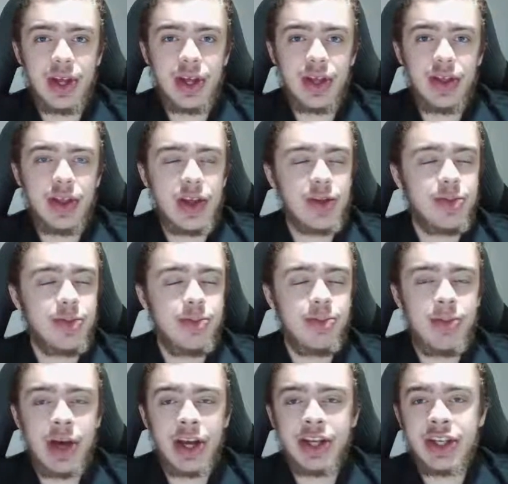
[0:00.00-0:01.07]
There's
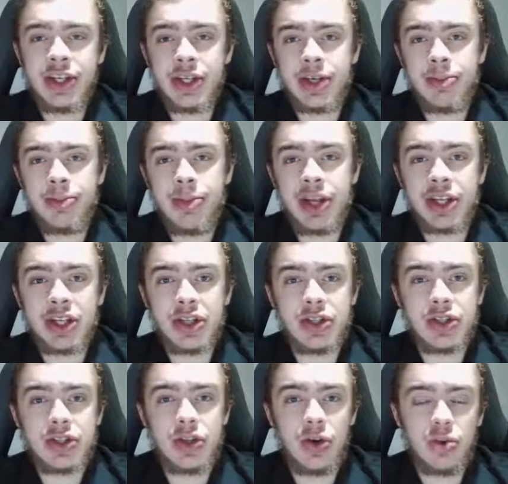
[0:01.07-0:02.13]
many
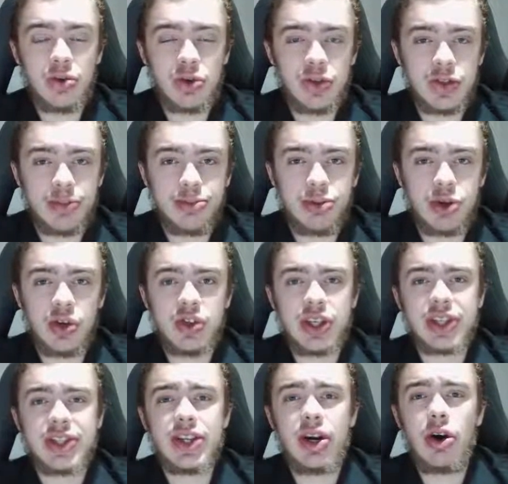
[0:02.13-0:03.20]
tokens and
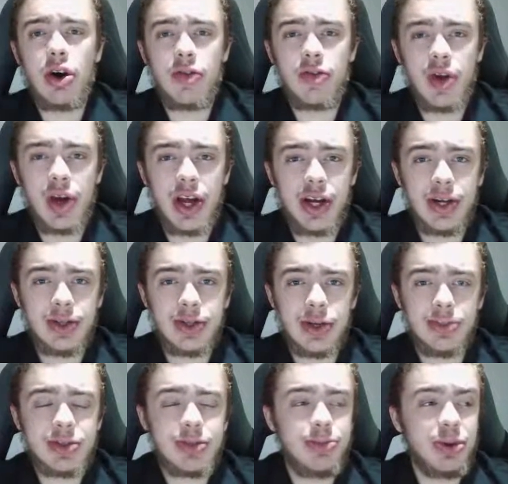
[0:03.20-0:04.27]
projects that offer
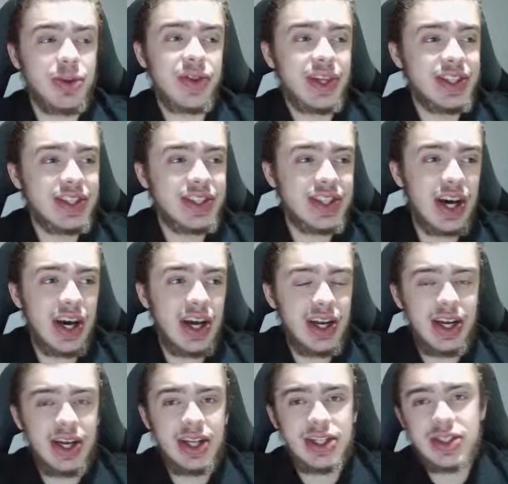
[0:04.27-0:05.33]
airdrops, but this site
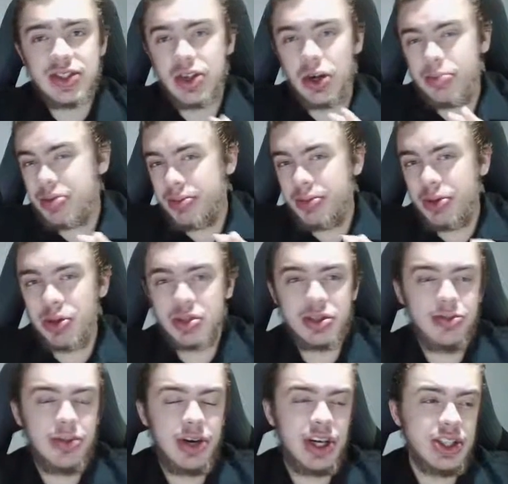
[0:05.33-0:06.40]
is not a
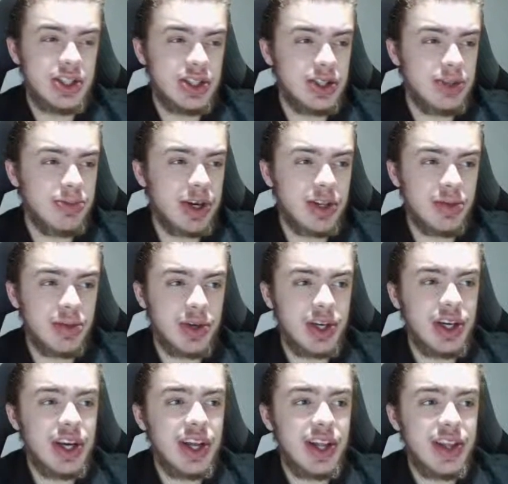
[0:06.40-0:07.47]
promotion by the way.
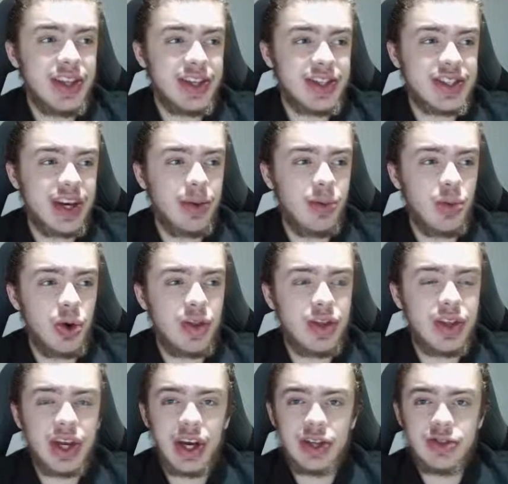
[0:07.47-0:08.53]
This site,
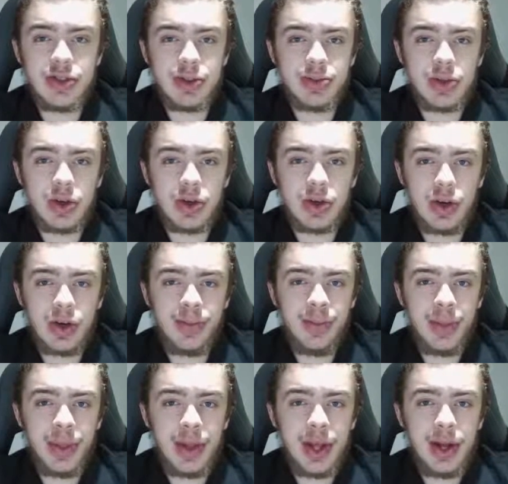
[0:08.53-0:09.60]
worthyairdrops.com,
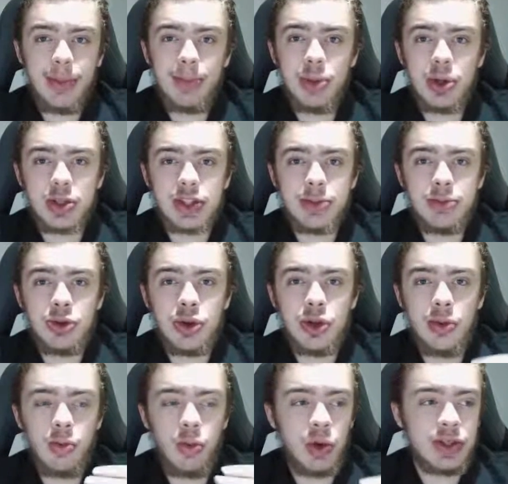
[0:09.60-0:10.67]
puts them all
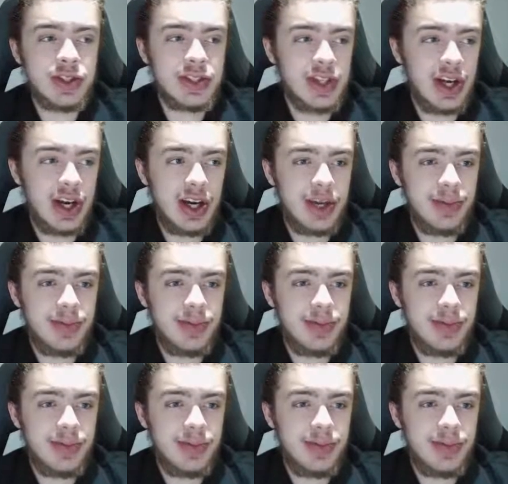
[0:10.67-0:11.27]
on one site.